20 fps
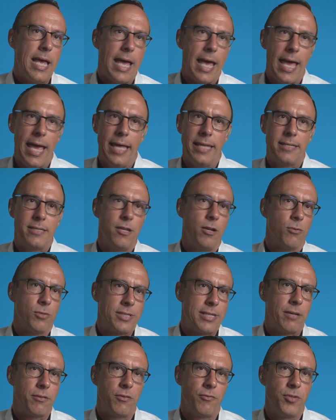And,
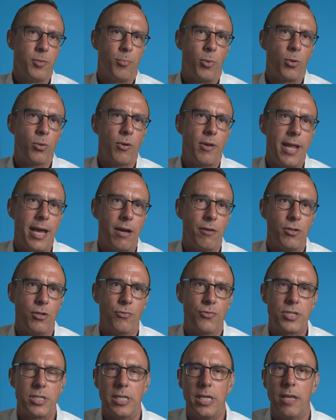south of the border now,
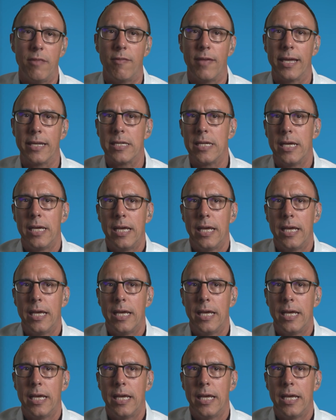you've seen that